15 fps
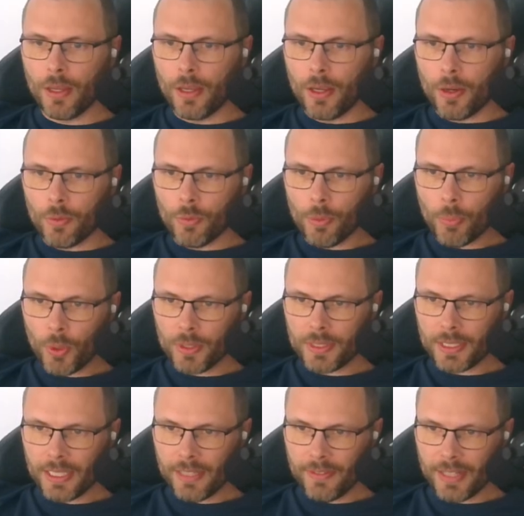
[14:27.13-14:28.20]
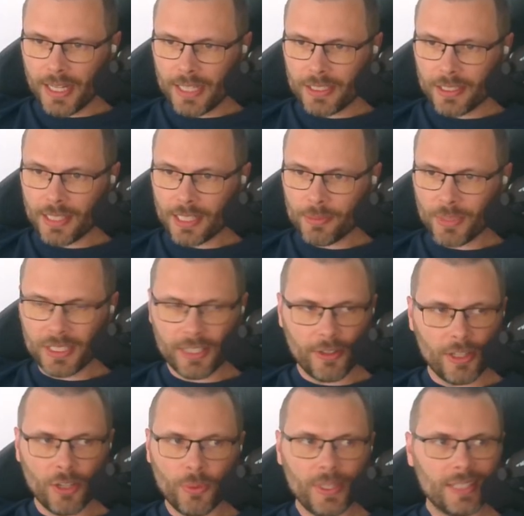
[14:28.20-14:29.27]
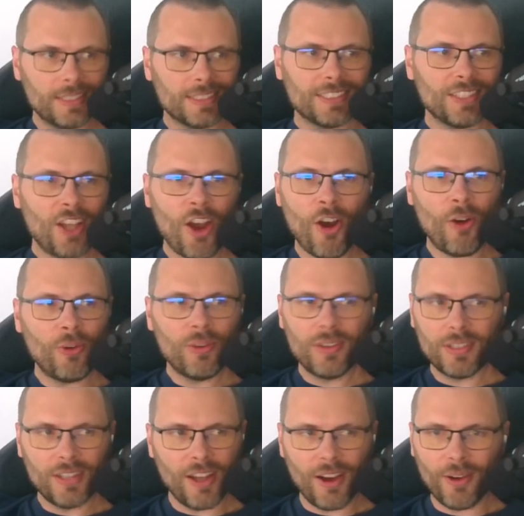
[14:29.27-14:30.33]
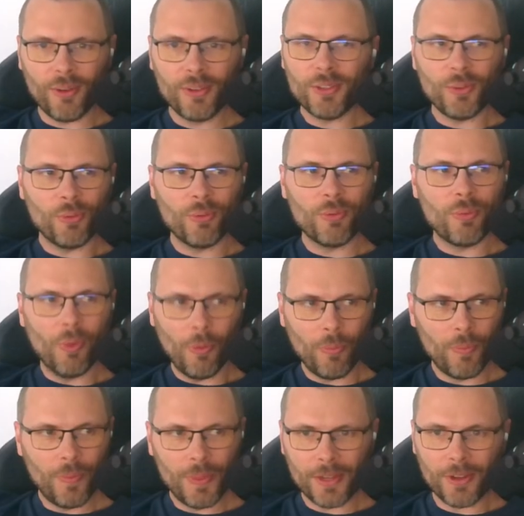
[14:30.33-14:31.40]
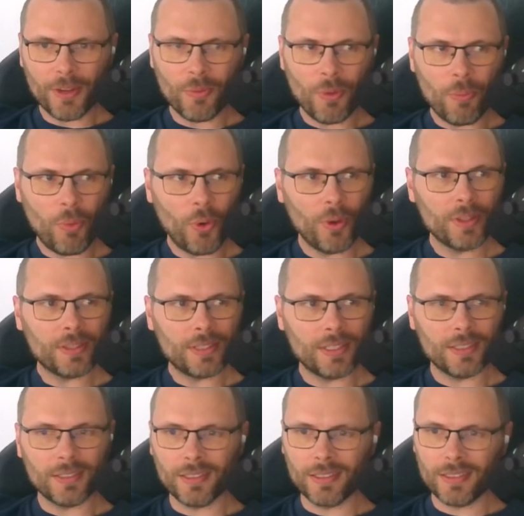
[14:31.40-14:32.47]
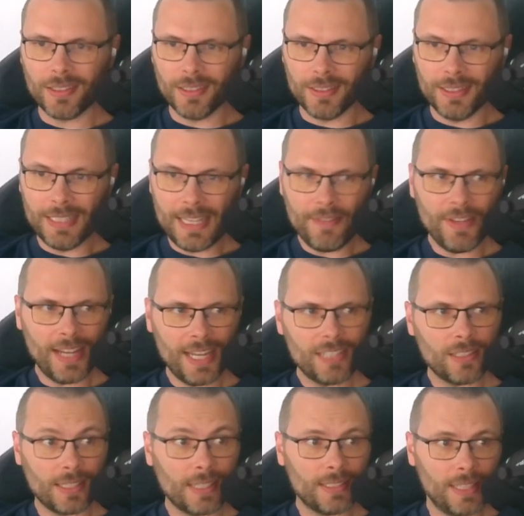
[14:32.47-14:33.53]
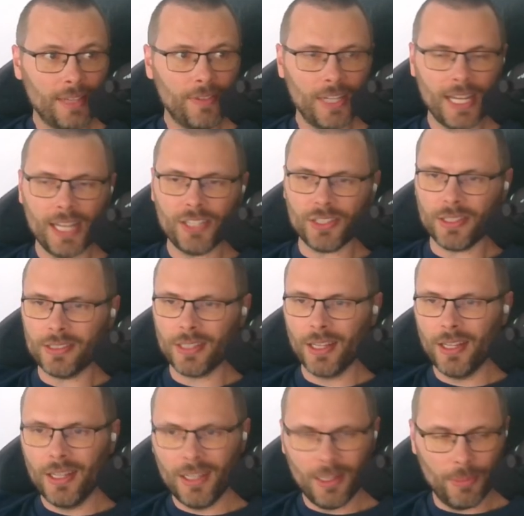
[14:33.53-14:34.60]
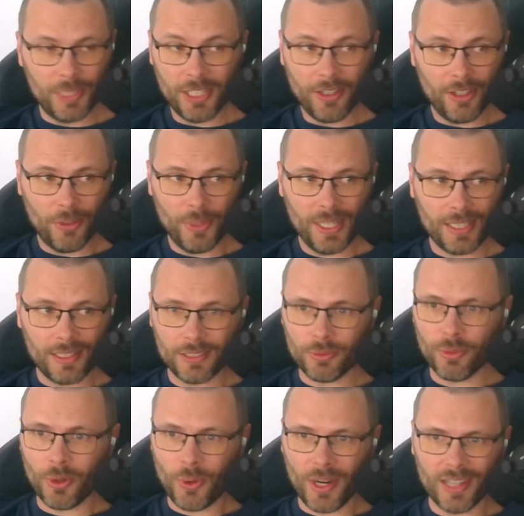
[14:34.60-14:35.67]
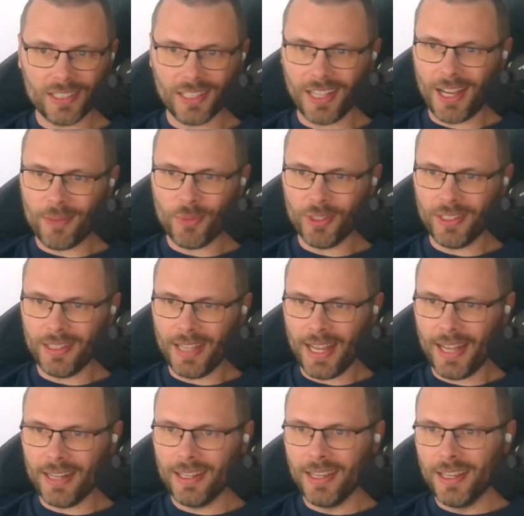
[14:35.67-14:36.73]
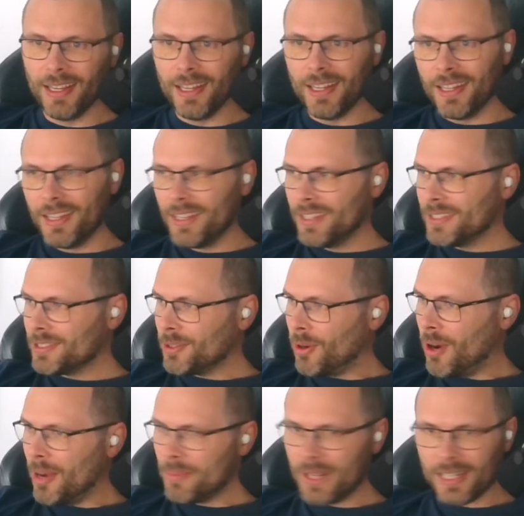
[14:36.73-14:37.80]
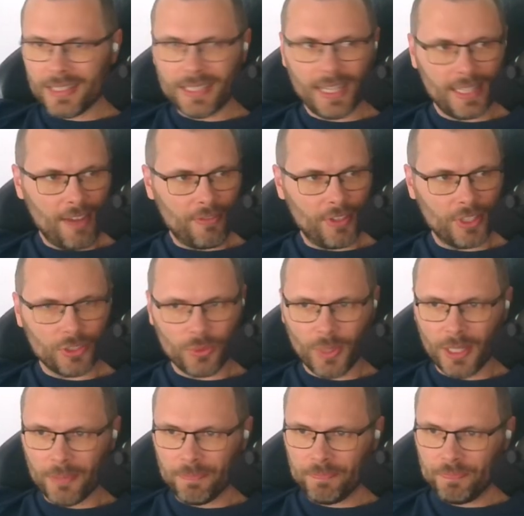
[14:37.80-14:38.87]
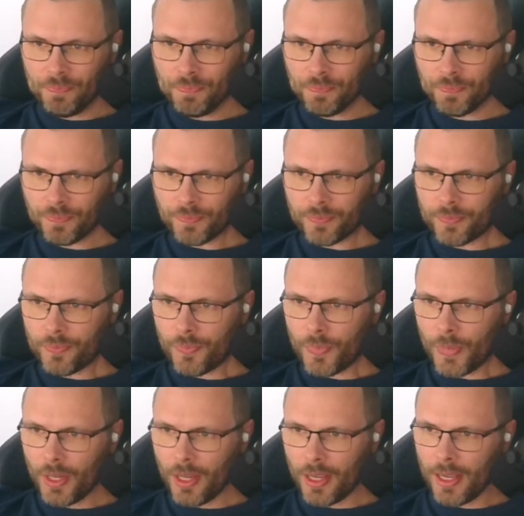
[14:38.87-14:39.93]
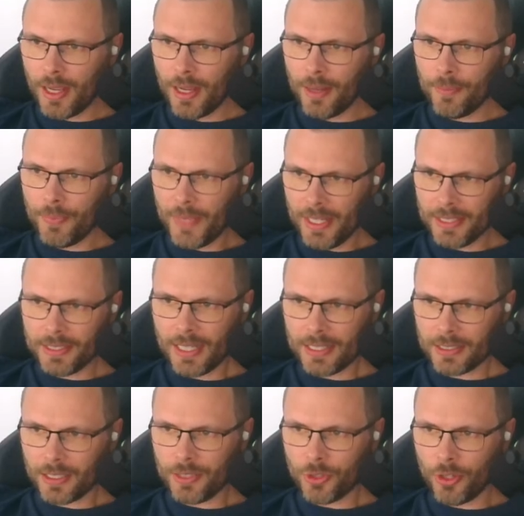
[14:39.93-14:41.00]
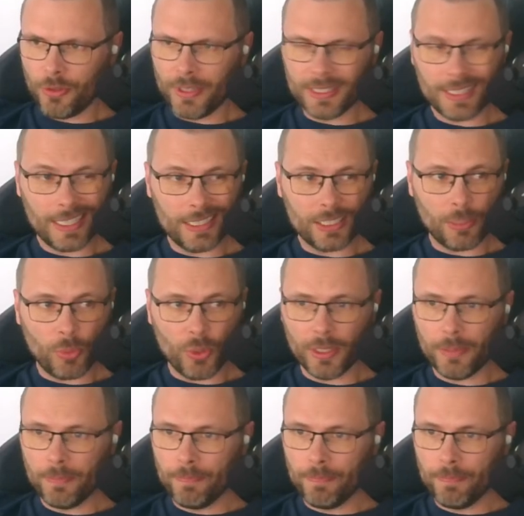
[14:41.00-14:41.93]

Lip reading: Report the deviations as material weaknesses. No. You can report the deviations as deviations. Material weakness requires a lot more than that. So I'm going to take that first one. The assessed control risk is supported.